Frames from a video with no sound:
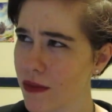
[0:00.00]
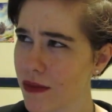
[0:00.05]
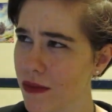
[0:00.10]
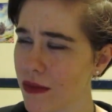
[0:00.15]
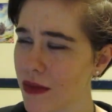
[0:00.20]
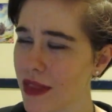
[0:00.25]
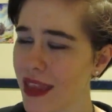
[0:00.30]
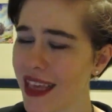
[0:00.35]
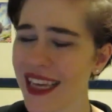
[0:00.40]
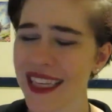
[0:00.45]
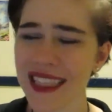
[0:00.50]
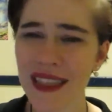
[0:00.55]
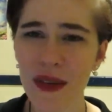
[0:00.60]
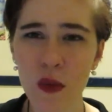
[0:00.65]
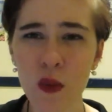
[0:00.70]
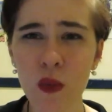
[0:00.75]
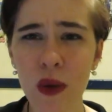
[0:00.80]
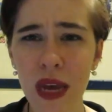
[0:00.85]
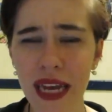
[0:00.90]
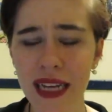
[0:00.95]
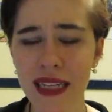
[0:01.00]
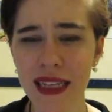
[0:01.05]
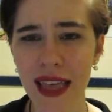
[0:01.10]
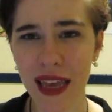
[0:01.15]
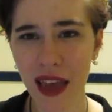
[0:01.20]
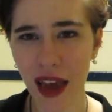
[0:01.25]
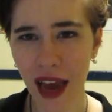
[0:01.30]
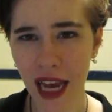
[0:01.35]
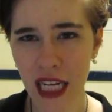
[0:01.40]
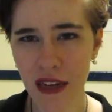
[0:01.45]
It's weird, they
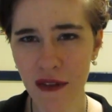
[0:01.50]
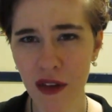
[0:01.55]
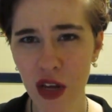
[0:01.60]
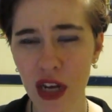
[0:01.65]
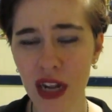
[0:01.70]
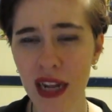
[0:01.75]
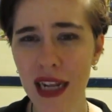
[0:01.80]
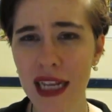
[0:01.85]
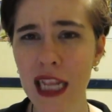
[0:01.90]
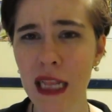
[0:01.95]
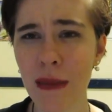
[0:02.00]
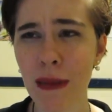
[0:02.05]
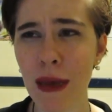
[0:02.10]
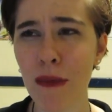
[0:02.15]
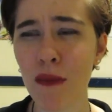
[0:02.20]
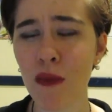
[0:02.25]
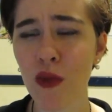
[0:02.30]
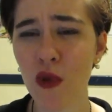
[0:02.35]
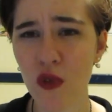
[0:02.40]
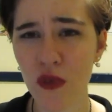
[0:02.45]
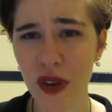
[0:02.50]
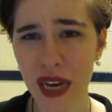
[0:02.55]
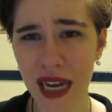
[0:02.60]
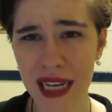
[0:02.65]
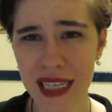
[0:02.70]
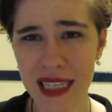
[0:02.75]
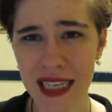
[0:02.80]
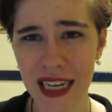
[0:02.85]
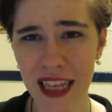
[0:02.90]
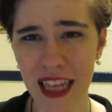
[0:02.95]
kind of look a little bit more
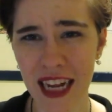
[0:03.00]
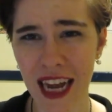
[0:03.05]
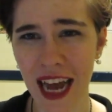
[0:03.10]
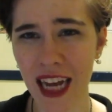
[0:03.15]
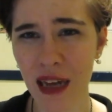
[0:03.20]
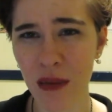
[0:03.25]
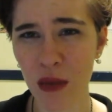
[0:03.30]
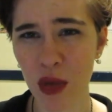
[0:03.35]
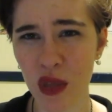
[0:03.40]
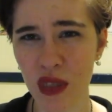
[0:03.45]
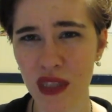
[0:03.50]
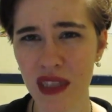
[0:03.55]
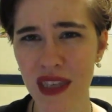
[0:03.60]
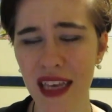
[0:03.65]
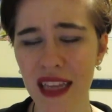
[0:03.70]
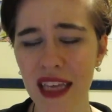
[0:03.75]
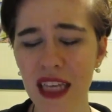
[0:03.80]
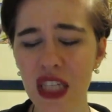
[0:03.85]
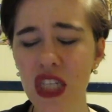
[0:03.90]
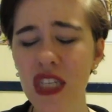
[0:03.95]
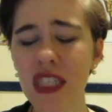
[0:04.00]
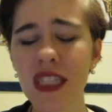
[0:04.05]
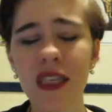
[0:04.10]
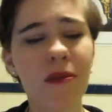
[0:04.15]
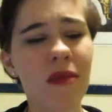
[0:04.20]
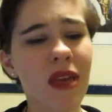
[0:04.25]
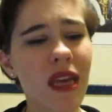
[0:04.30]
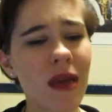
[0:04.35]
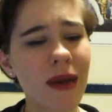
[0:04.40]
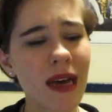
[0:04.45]
realistic than animals. Like, there's just
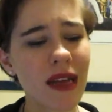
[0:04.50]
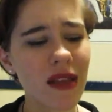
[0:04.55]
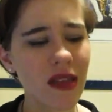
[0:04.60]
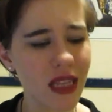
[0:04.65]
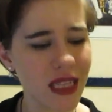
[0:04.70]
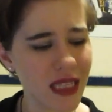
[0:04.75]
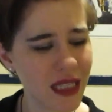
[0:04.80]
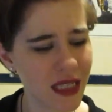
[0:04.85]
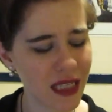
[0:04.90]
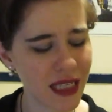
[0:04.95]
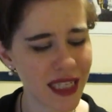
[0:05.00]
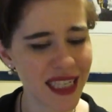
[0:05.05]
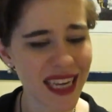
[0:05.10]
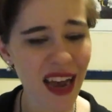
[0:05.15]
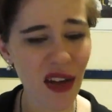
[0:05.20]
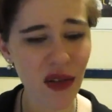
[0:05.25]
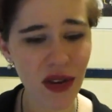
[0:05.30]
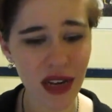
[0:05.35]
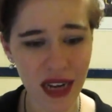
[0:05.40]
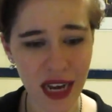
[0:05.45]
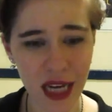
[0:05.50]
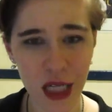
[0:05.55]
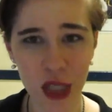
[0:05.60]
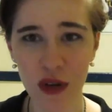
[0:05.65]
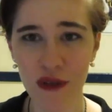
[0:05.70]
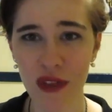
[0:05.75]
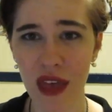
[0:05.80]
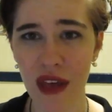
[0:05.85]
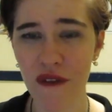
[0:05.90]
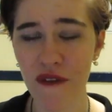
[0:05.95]
something about the downy nature
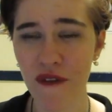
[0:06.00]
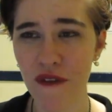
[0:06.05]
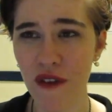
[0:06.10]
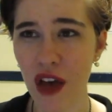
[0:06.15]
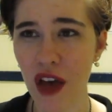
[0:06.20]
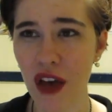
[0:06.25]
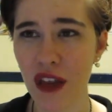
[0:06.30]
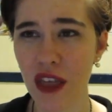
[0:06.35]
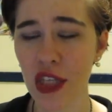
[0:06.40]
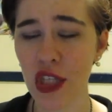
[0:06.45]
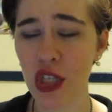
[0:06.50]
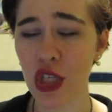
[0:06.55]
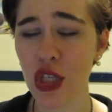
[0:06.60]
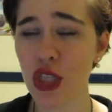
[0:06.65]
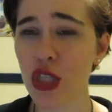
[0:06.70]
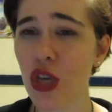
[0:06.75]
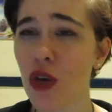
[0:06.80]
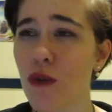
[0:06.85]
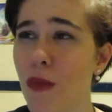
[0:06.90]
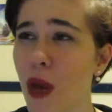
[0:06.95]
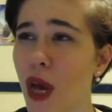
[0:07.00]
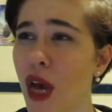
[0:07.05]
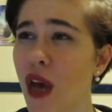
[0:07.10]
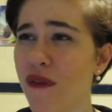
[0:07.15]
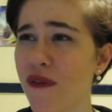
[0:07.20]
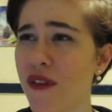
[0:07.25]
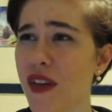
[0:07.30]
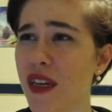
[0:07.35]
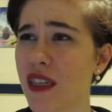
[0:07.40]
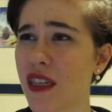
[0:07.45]
of their fur that's just so
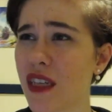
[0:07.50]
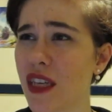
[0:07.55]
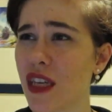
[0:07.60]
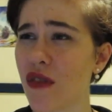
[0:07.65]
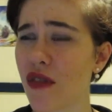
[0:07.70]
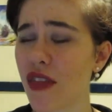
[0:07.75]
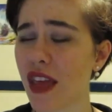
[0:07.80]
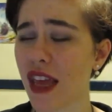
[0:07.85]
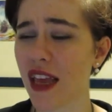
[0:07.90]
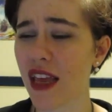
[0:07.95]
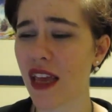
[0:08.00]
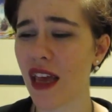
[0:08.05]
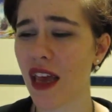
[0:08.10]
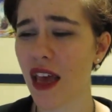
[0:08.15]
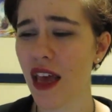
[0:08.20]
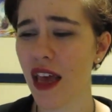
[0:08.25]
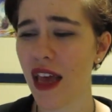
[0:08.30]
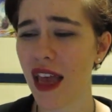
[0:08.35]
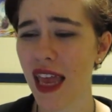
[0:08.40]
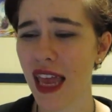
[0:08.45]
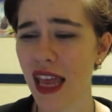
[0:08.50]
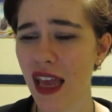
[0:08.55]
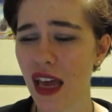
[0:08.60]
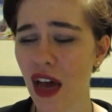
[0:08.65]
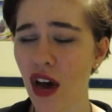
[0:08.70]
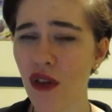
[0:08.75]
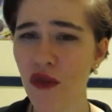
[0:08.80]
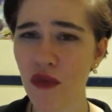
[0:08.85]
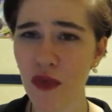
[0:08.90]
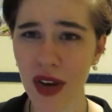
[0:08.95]
perfect that you think it
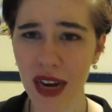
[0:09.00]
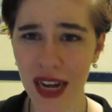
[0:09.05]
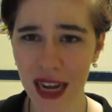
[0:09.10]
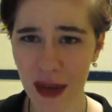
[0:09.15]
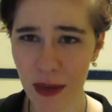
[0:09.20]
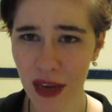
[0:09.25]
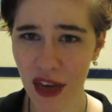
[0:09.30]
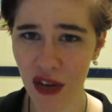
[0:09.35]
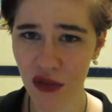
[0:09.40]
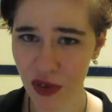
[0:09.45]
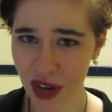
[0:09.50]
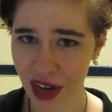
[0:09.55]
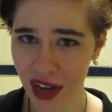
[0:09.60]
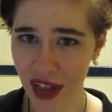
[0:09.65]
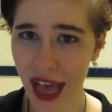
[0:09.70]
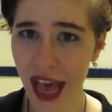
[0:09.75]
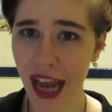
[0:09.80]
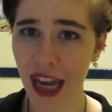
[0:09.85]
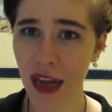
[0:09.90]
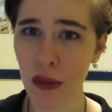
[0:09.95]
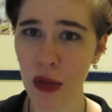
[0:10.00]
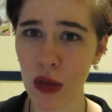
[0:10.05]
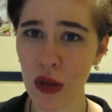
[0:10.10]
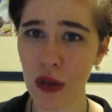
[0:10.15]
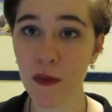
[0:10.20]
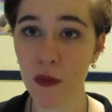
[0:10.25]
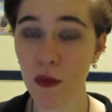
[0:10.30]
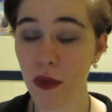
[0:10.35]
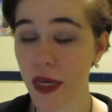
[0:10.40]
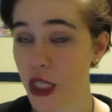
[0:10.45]
can't really be a real
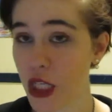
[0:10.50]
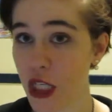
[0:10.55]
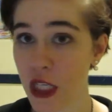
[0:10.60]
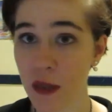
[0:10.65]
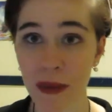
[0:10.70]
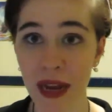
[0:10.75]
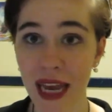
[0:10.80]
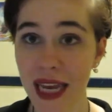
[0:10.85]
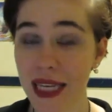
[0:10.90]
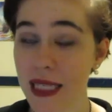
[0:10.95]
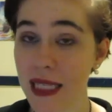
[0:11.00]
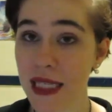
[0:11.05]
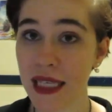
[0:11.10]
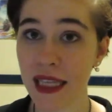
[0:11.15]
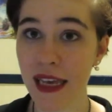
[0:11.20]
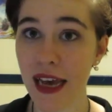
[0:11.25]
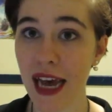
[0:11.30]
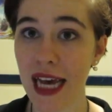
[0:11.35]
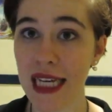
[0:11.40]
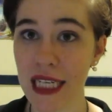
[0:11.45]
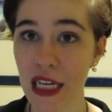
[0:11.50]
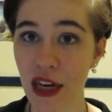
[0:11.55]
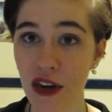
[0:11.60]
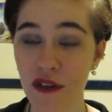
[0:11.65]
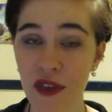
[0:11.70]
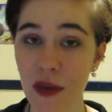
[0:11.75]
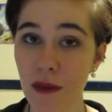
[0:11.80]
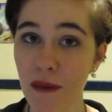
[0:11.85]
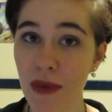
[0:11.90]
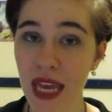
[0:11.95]
animal, which just plays into the idea
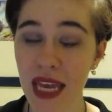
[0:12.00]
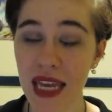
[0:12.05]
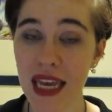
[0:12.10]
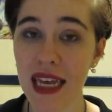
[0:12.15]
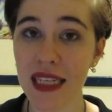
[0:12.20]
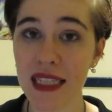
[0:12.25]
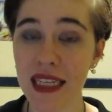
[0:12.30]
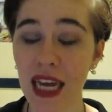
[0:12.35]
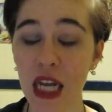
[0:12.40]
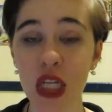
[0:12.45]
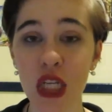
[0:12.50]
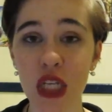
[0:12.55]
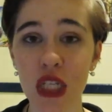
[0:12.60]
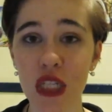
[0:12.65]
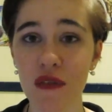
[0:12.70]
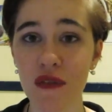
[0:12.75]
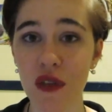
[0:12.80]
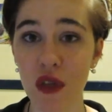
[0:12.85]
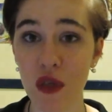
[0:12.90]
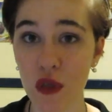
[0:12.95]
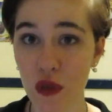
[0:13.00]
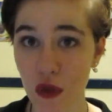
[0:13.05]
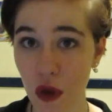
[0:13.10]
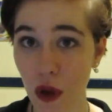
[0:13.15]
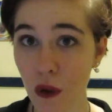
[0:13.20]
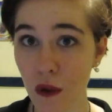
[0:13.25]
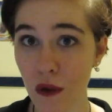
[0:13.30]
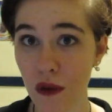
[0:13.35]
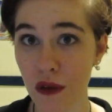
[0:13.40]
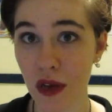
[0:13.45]
of them being extensions of your
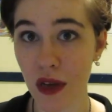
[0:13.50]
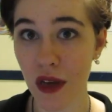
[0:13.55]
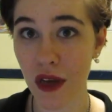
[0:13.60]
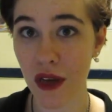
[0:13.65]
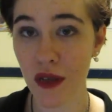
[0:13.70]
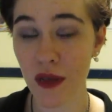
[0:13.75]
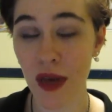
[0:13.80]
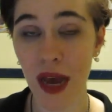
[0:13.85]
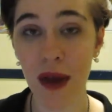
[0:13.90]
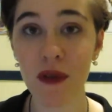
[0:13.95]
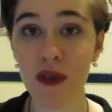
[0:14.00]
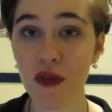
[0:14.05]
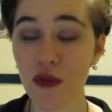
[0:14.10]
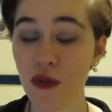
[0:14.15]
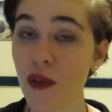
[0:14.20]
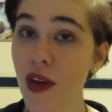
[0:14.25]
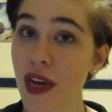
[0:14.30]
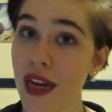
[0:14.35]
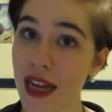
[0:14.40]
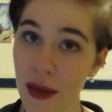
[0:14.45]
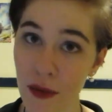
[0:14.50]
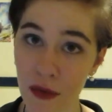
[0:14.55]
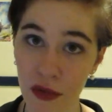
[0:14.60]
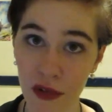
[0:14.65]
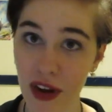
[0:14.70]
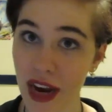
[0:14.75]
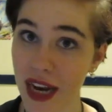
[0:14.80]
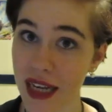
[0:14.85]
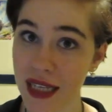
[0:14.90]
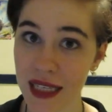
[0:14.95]
soul. So I was really
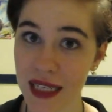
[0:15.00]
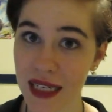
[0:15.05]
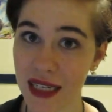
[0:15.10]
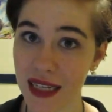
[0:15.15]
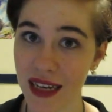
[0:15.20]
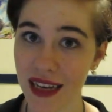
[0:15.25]
impressed.